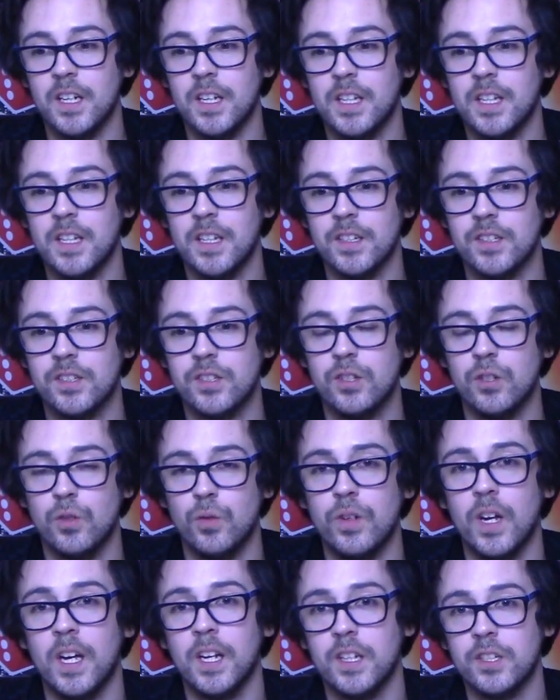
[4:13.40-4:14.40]
he is
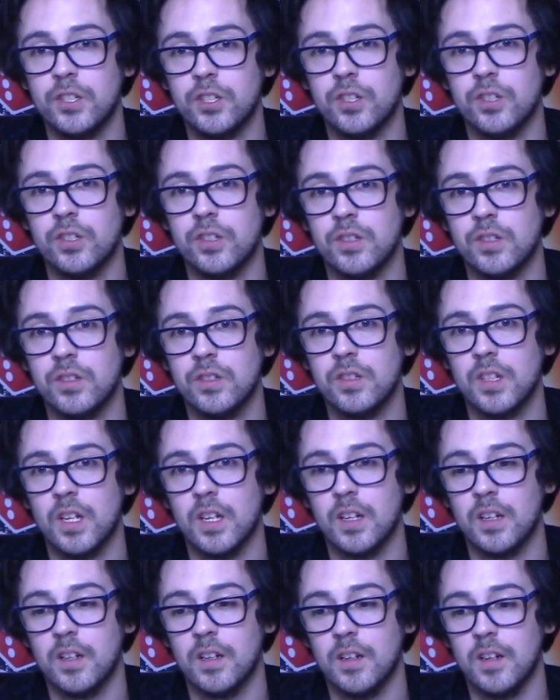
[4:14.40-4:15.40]
9 inches
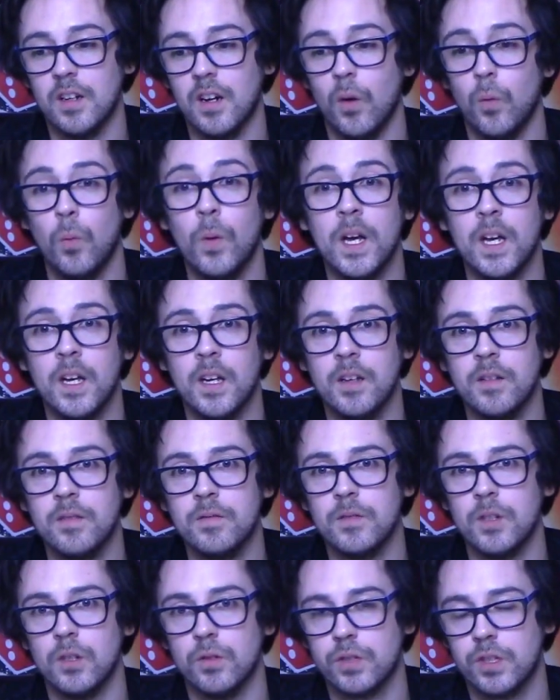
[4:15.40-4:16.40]
away,
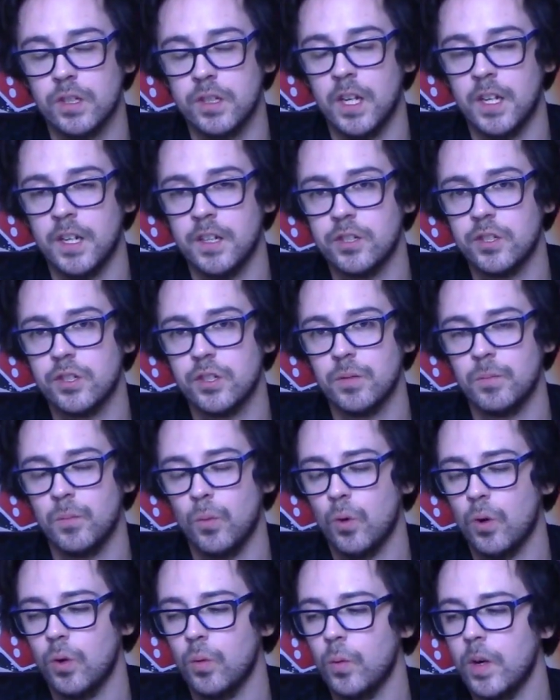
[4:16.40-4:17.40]
9 inches and
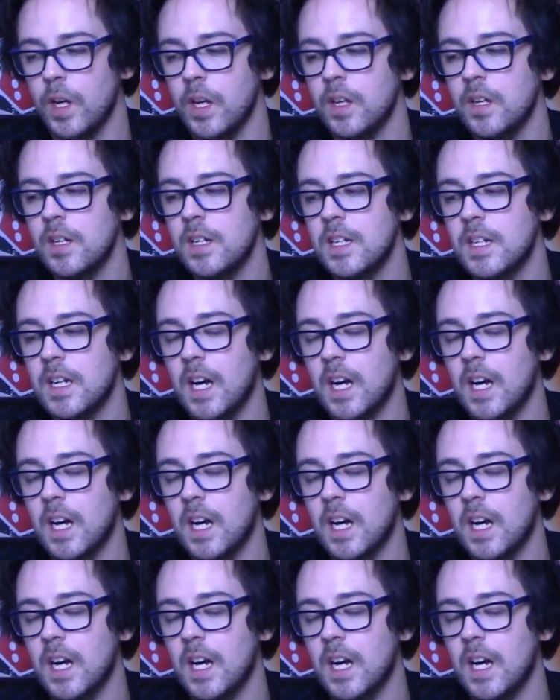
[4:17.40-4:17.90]
more away,